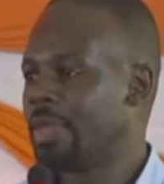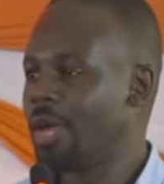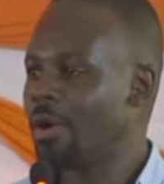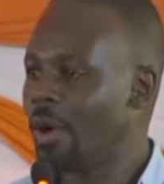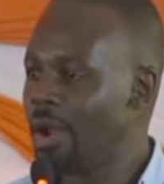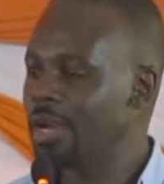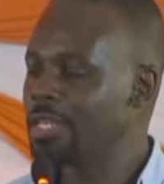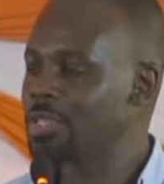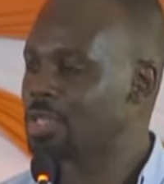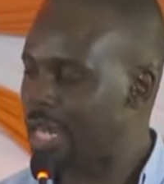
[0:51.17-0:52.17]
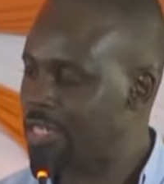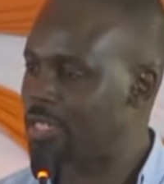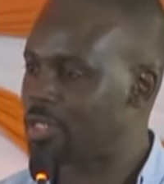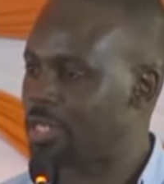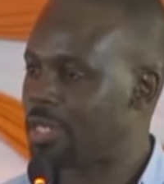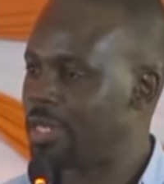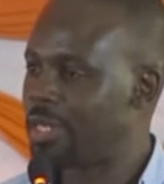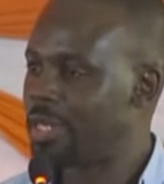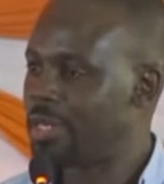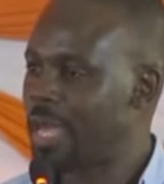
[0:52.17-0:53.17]
The only strategy
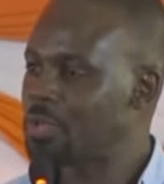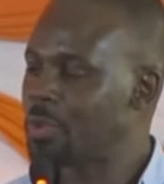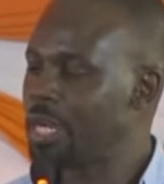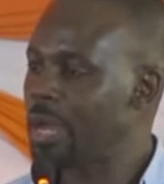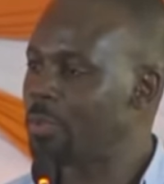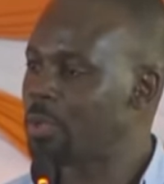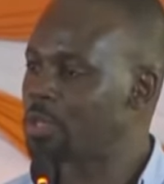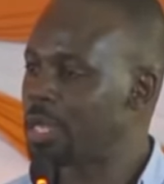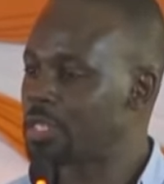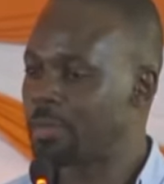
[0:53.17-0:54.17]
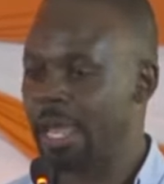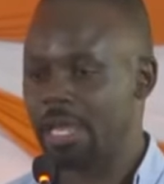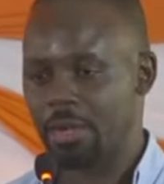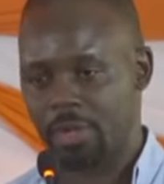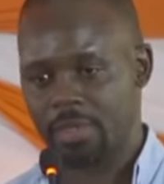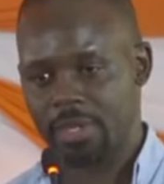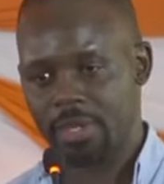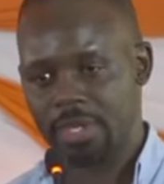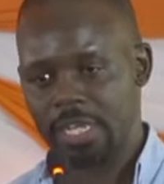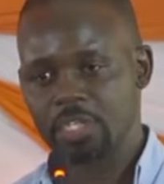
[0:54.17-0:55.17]
that William Ruto is remaining with
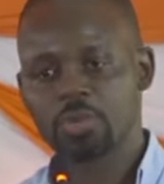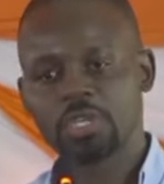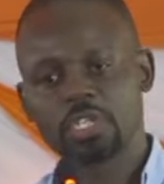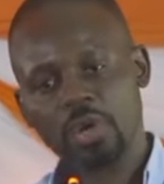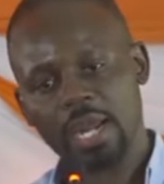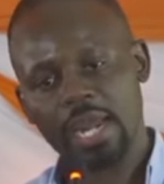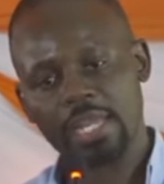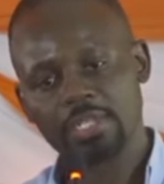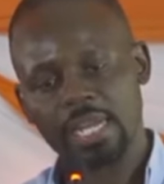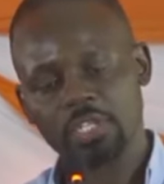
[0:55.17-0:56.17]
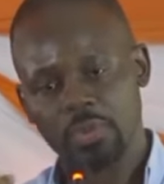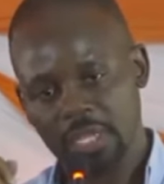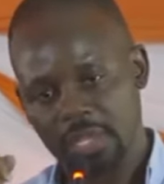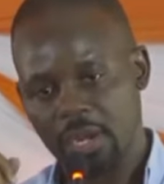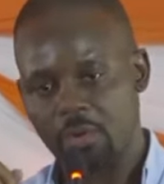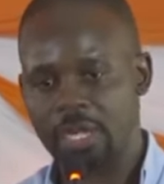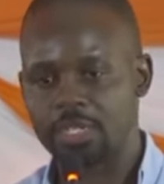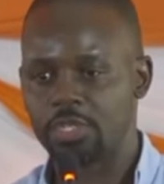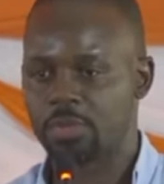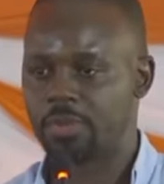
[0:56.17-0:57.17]
is to disorganize us within the
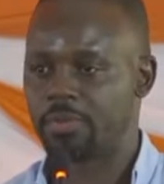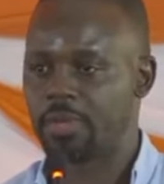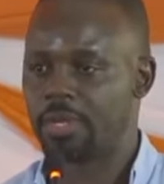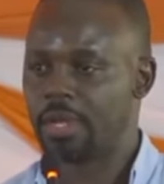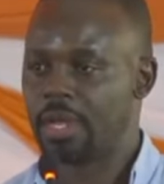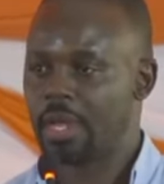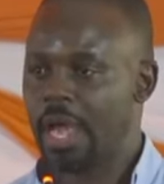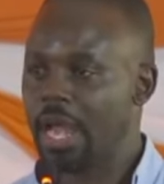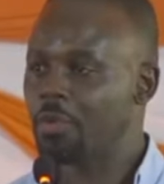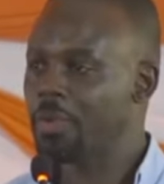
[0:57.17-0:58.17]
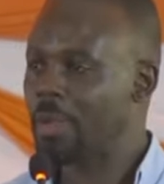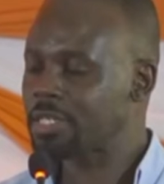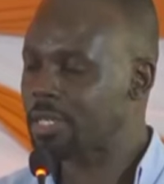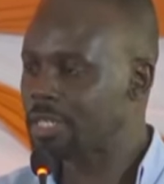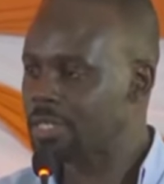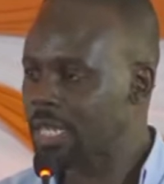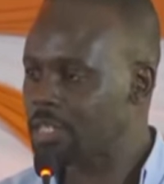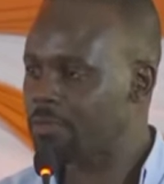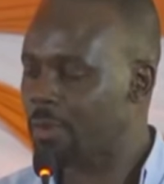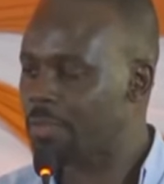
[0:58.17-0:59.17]
coalition. And we must
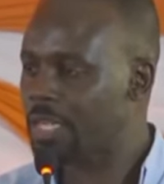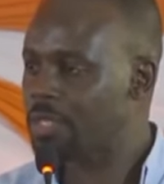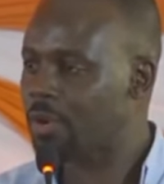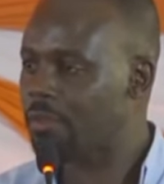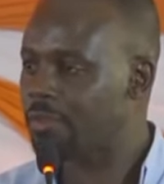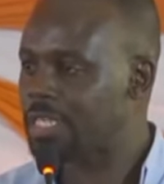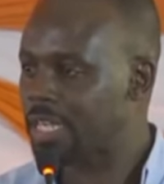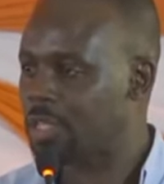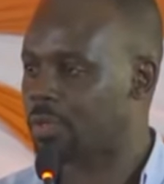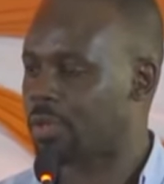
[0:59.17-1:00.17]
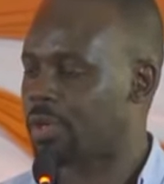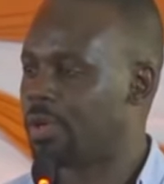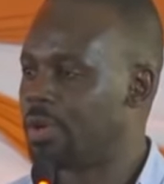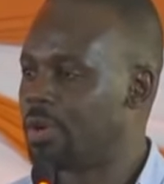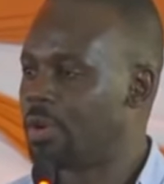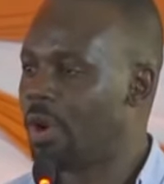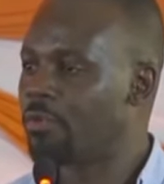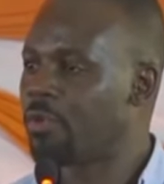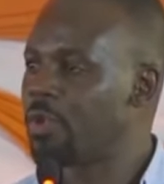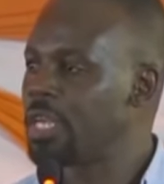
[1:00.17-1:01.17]
desist from this conversation
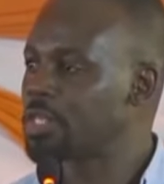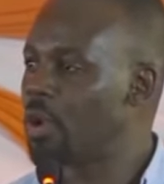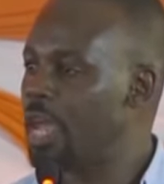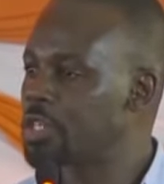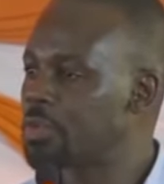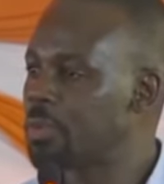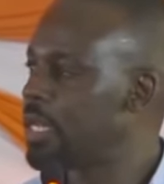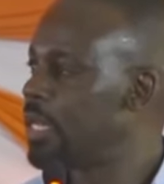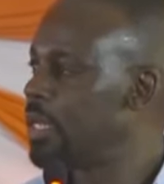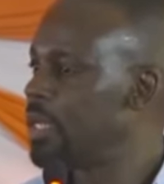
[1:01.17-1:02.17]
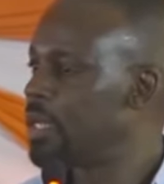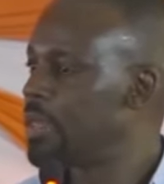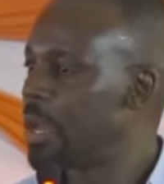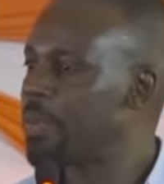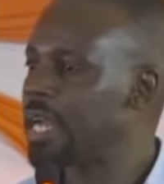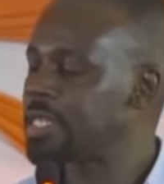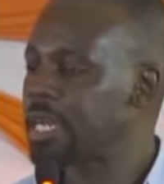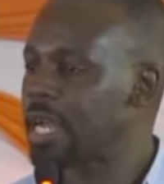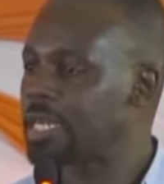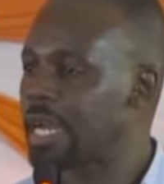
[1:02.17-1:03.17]
of who is going to be the
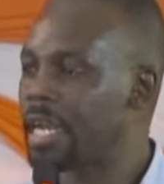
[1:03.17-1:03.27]
president